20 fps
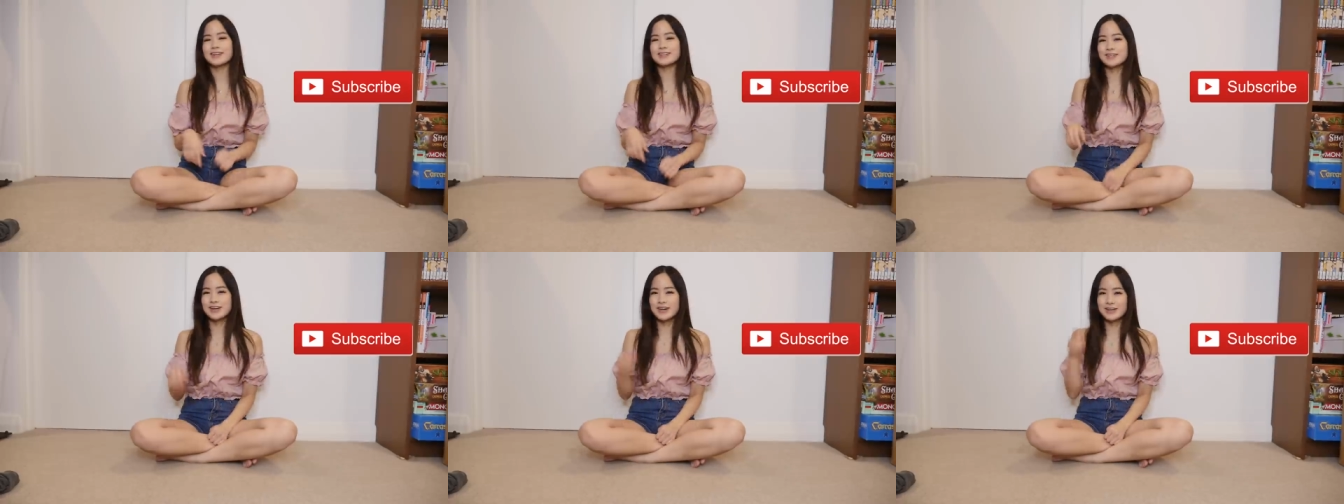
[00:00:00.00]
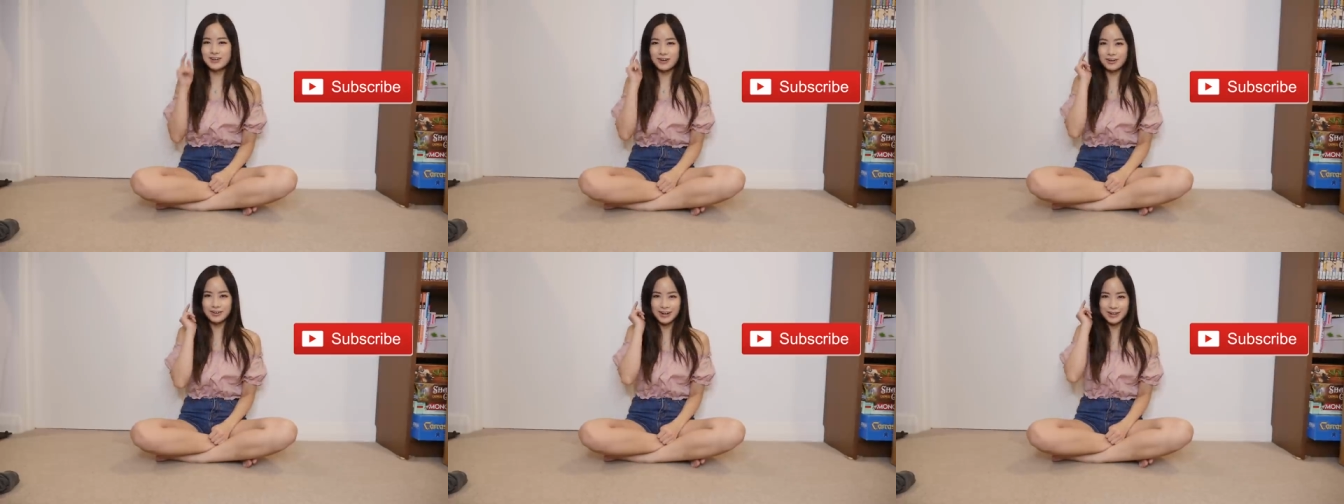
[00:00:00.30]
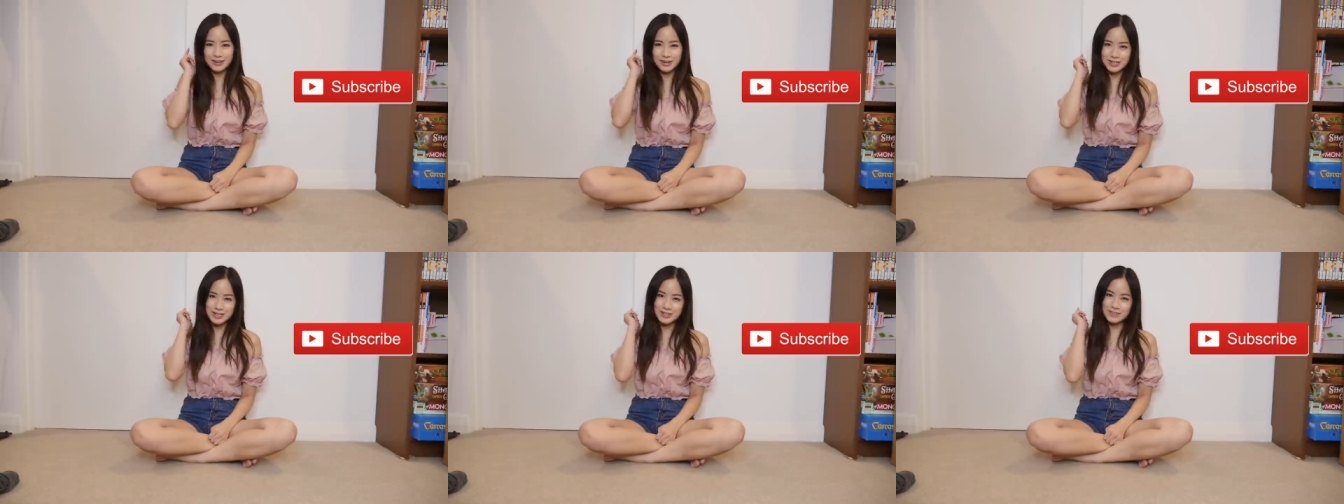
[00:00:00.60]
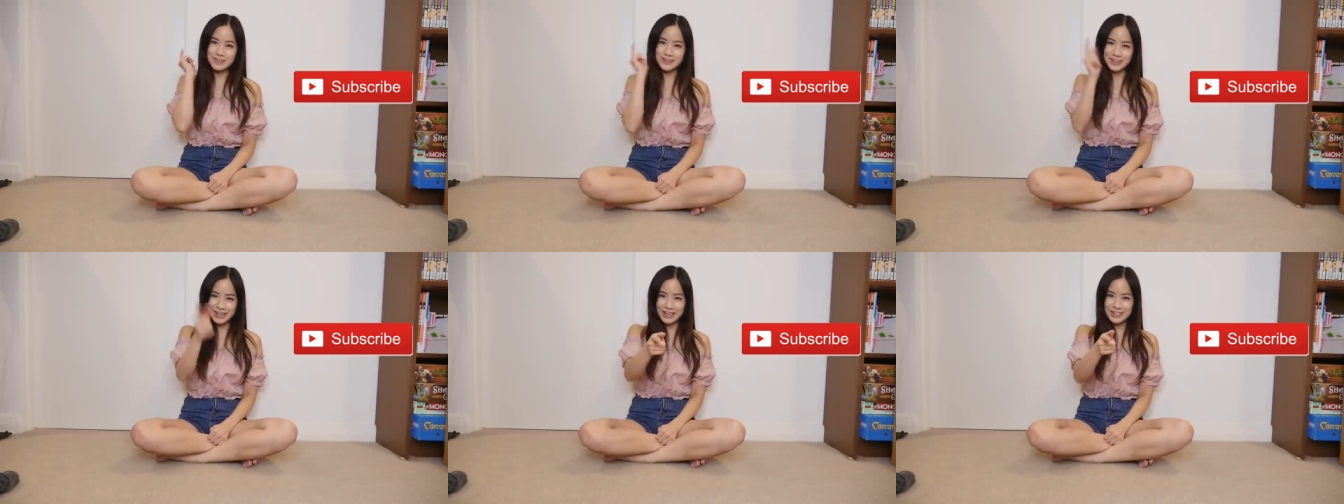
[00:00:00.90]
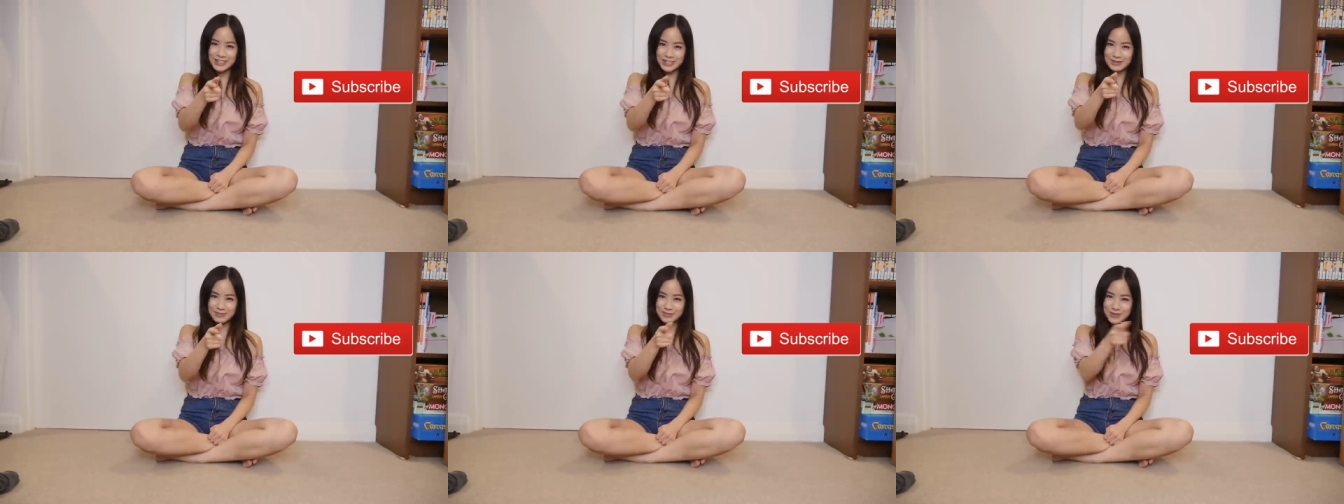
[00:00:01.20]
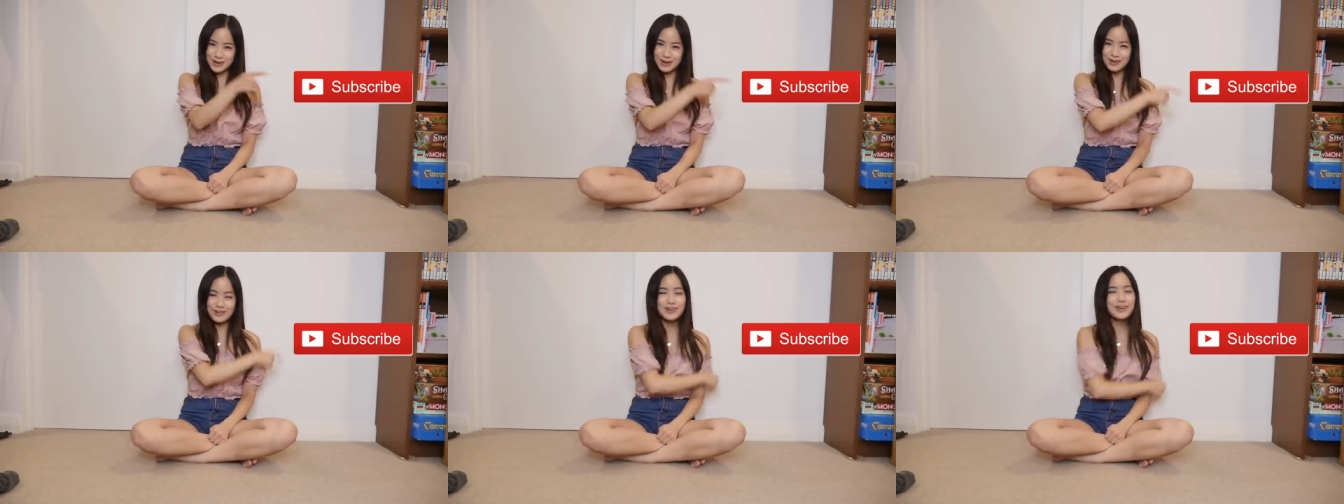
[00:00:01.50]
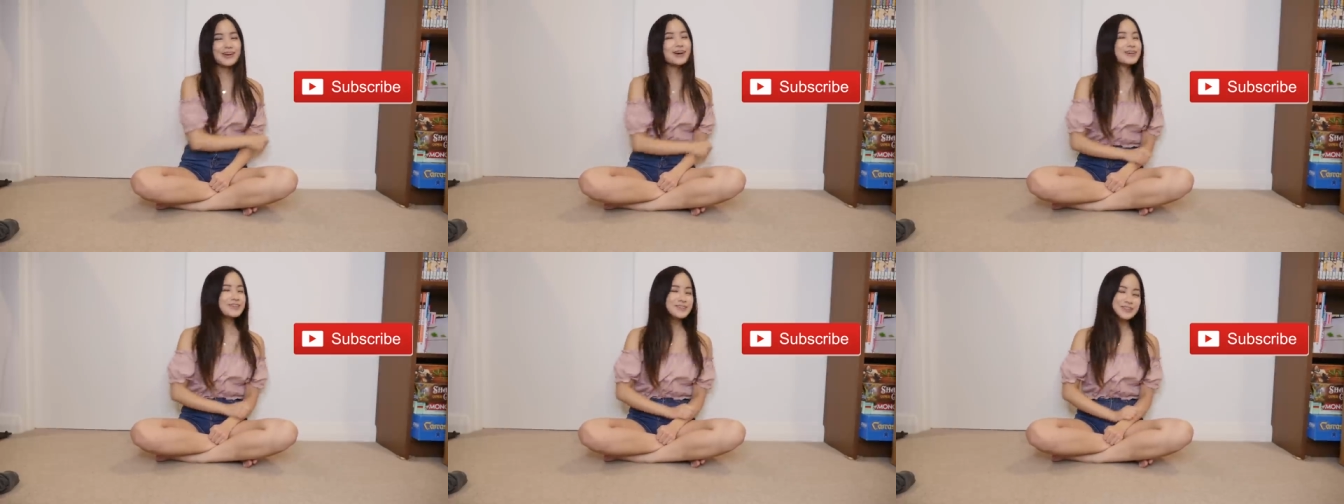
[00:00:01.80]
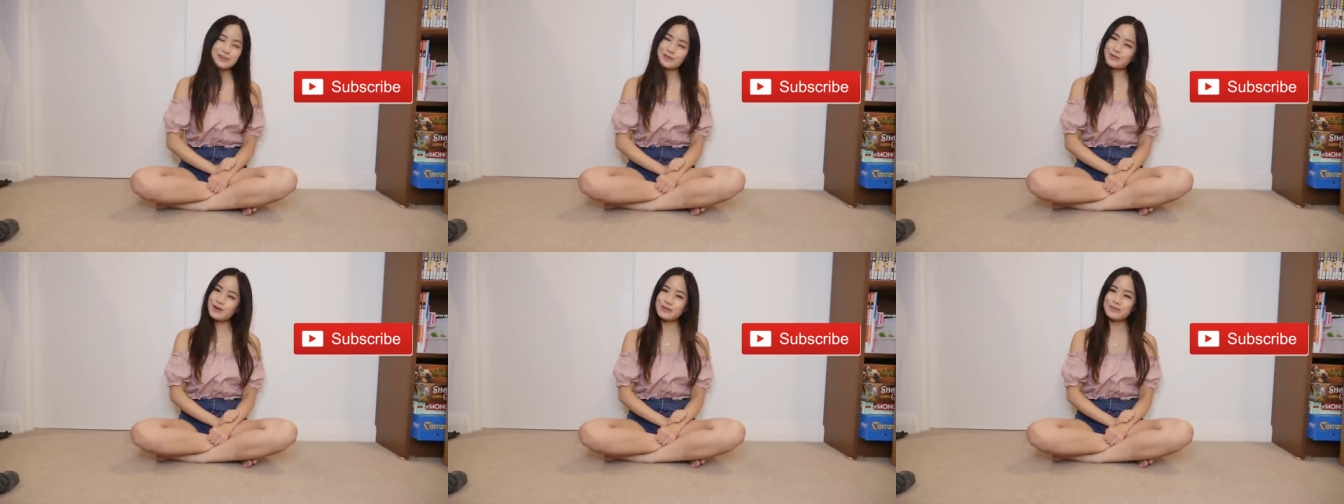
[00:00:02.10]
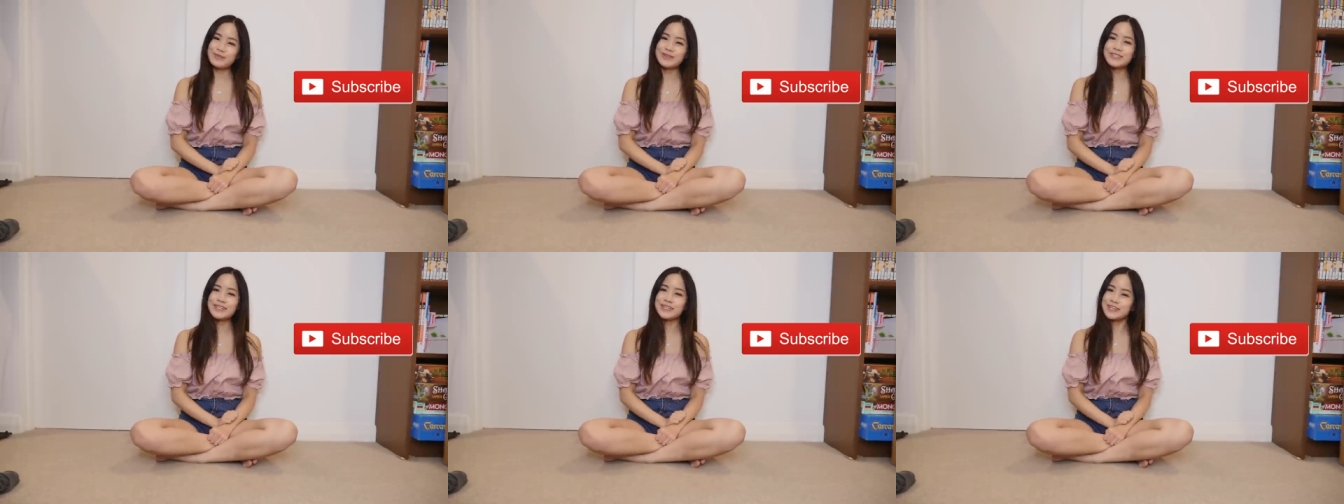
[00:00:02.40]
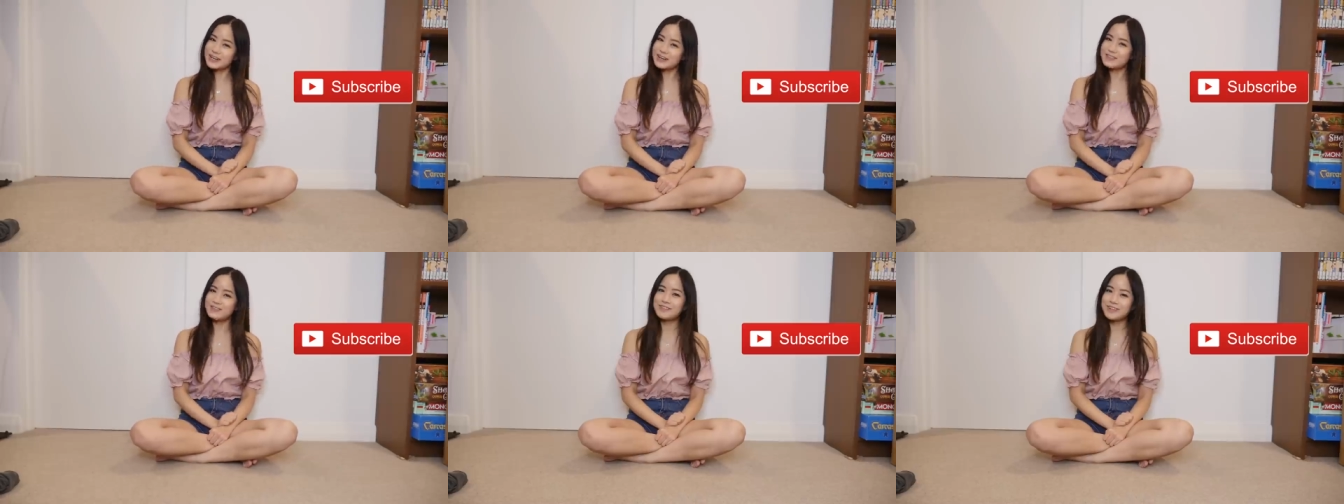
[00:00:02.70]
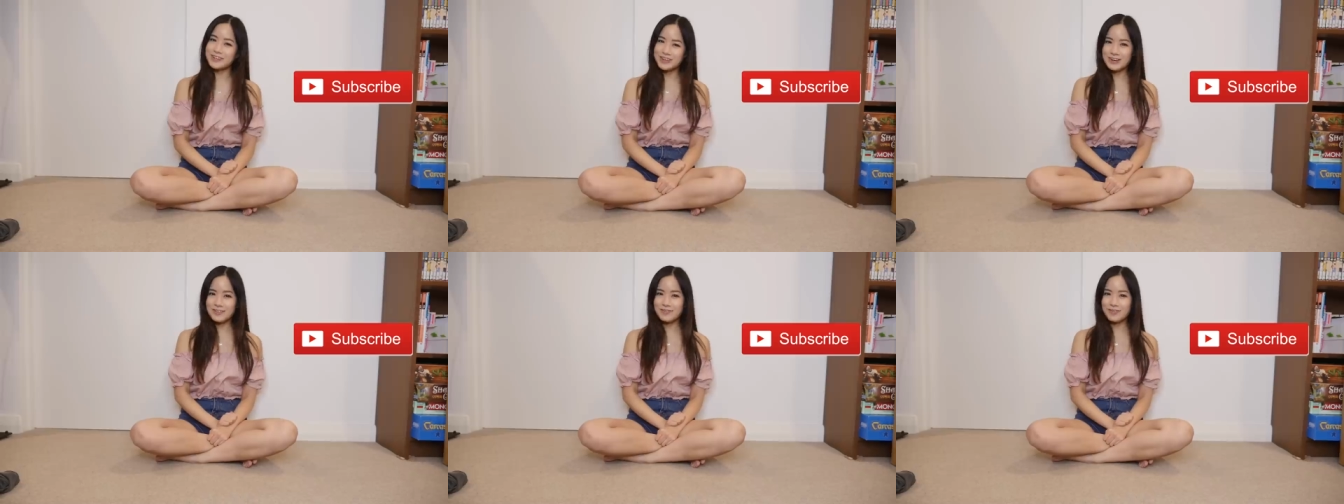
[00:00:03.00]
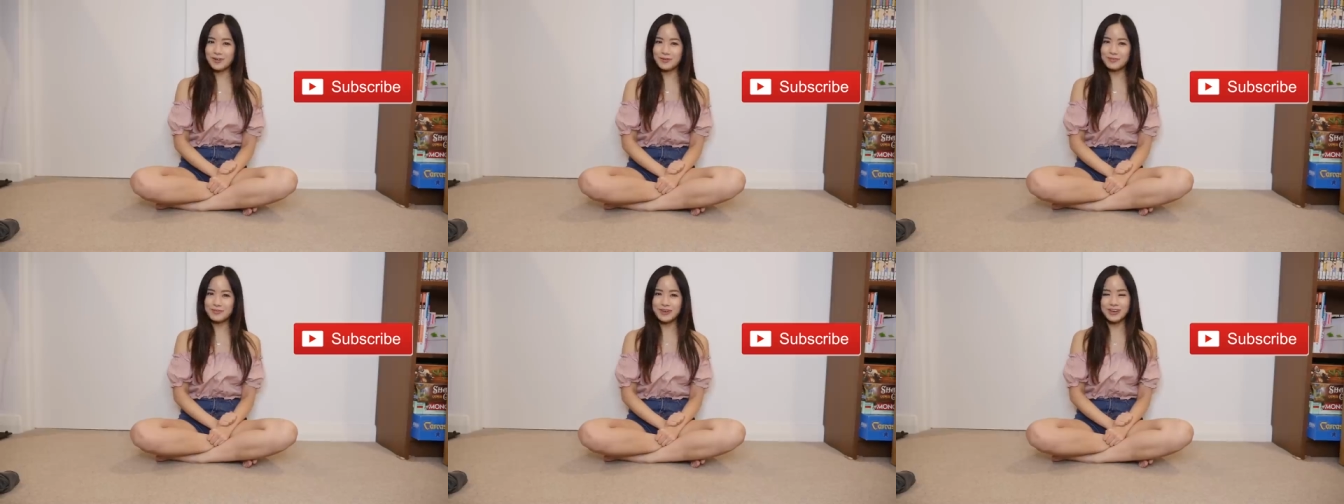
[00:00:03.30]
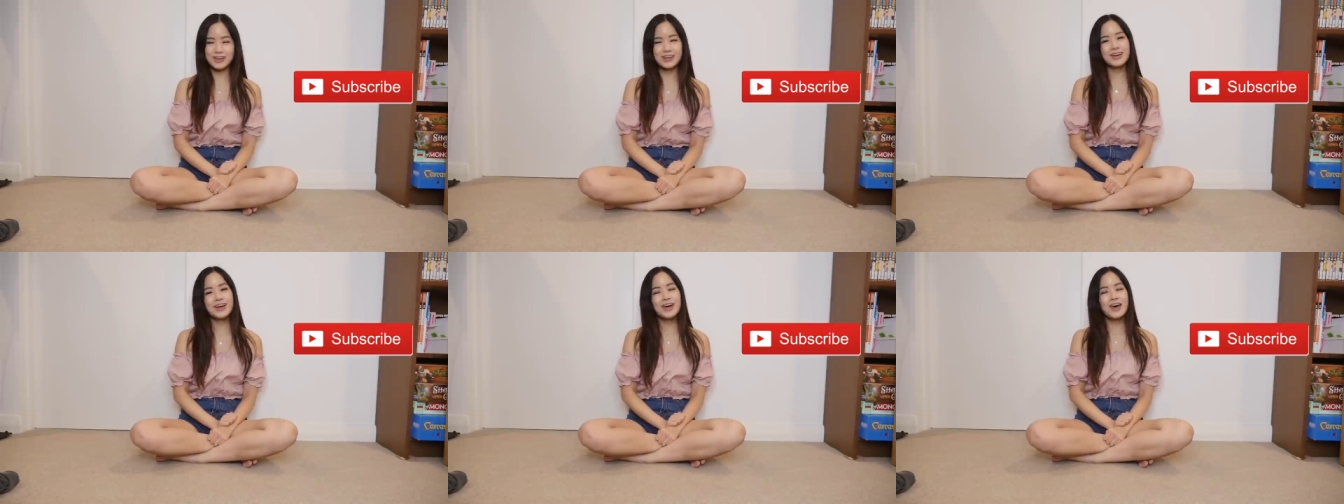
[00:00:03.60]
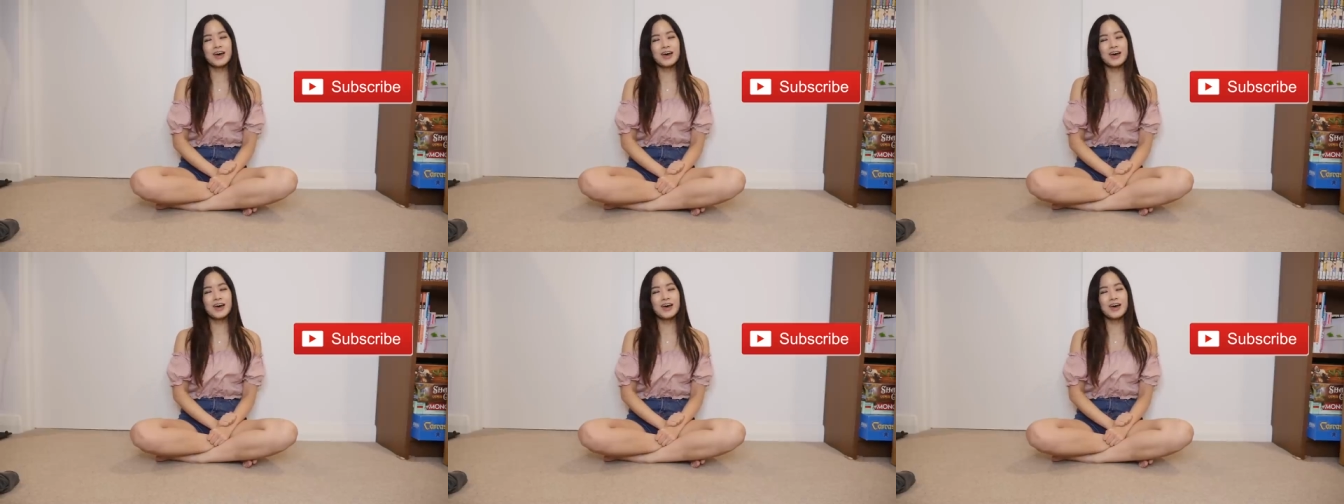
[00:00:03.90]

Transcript: and turn on that notification bell so you won't miss another video from me.